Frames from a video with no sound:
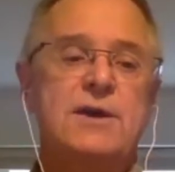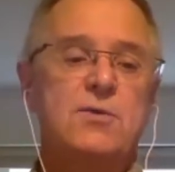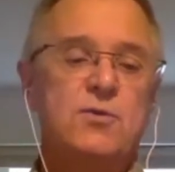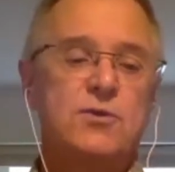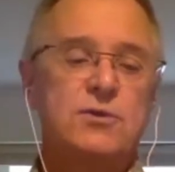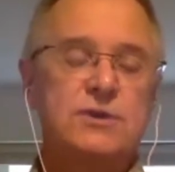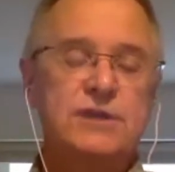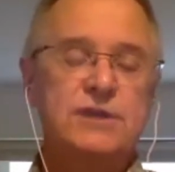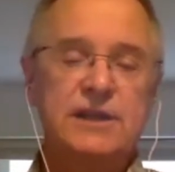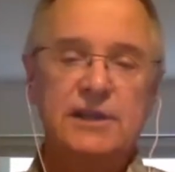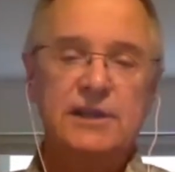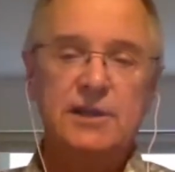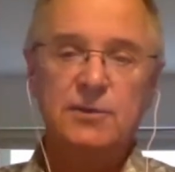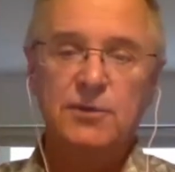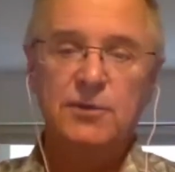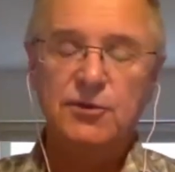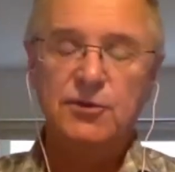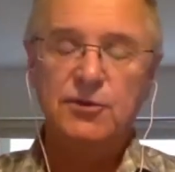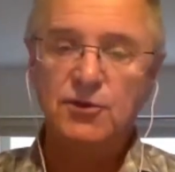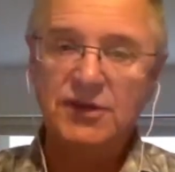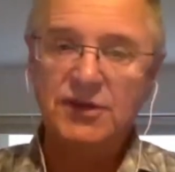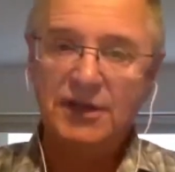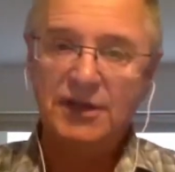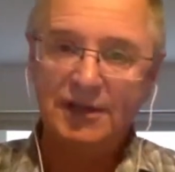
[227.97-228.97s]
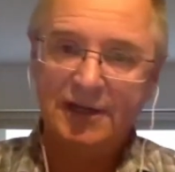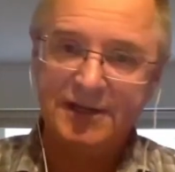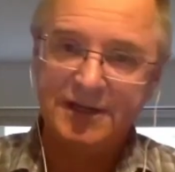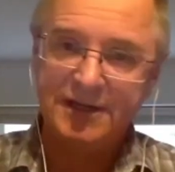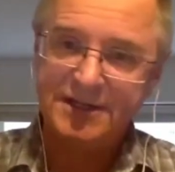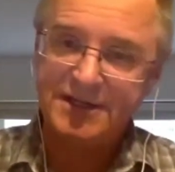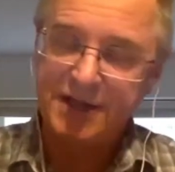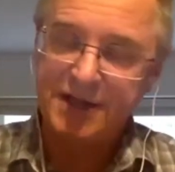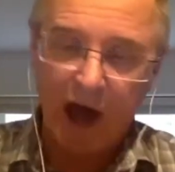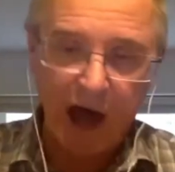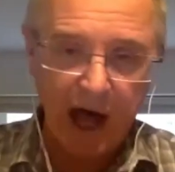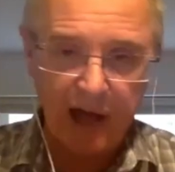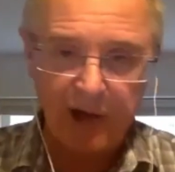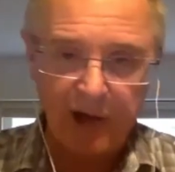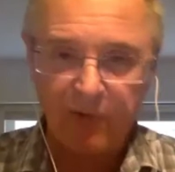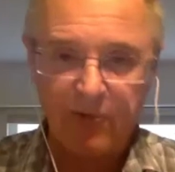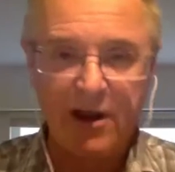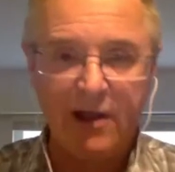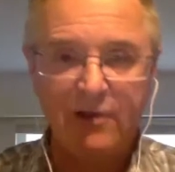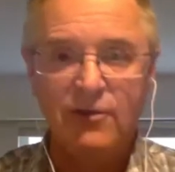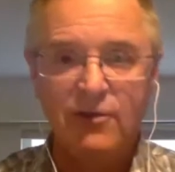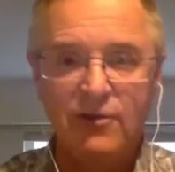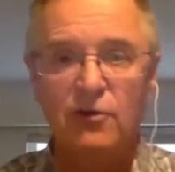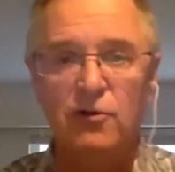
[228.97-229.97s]
We're dealing with utilities all
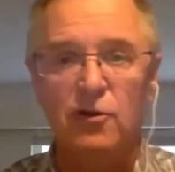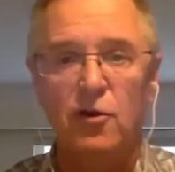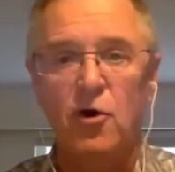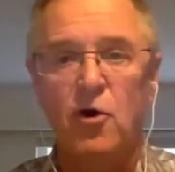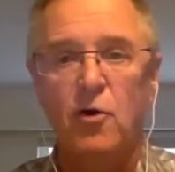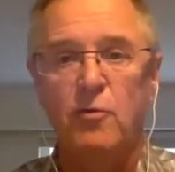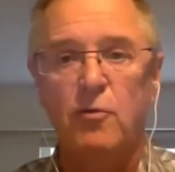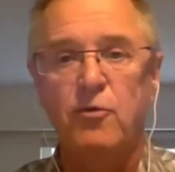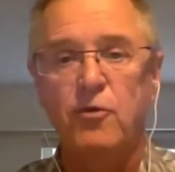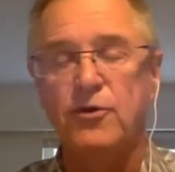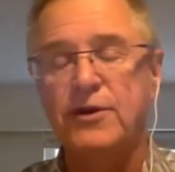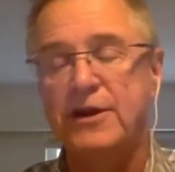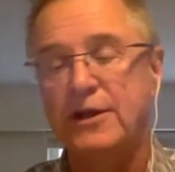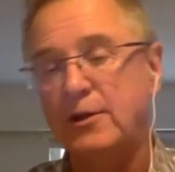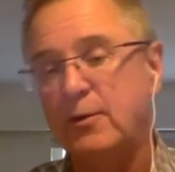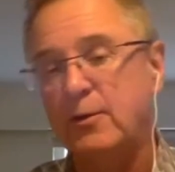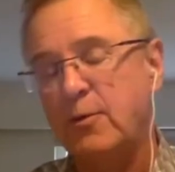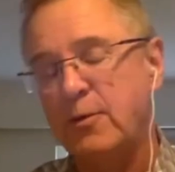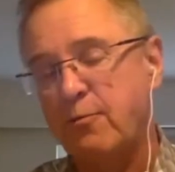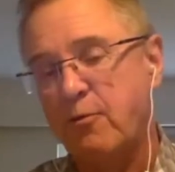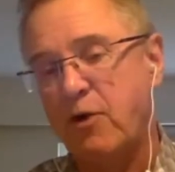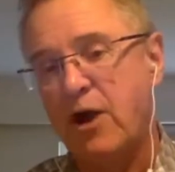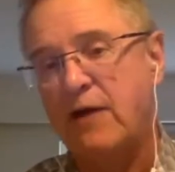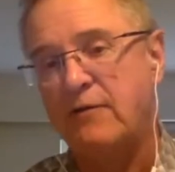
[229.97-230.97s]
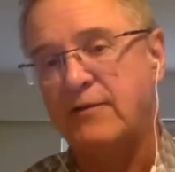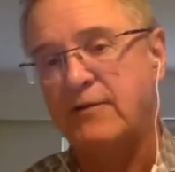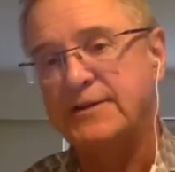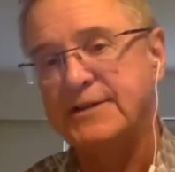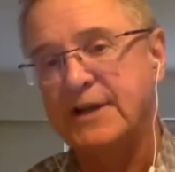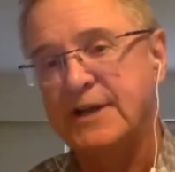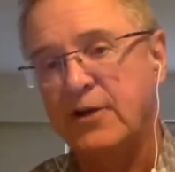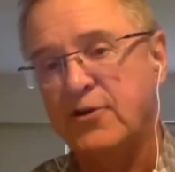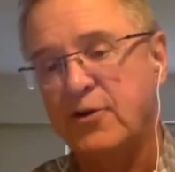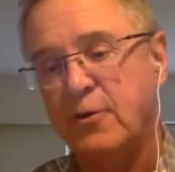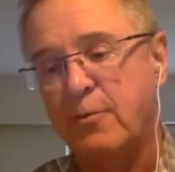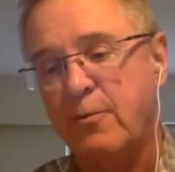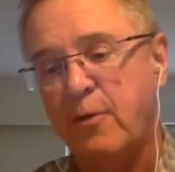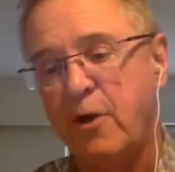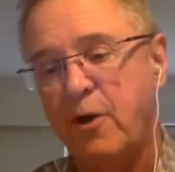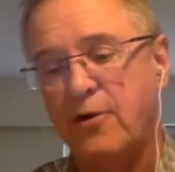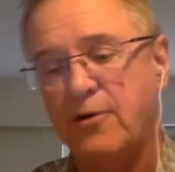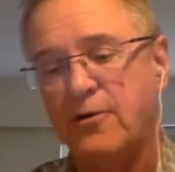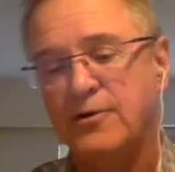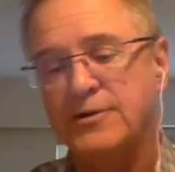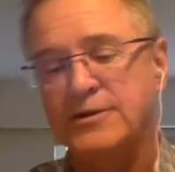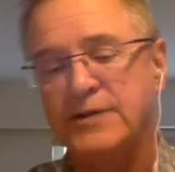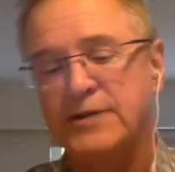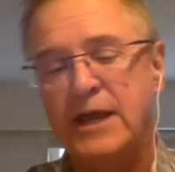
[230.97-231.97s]
around the globe. We're dealing with private sector
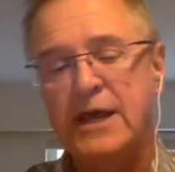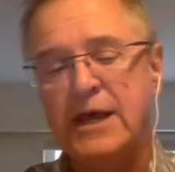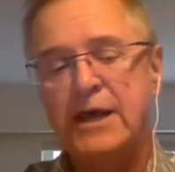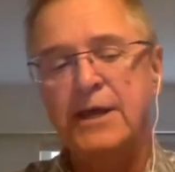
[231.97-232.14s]
partners.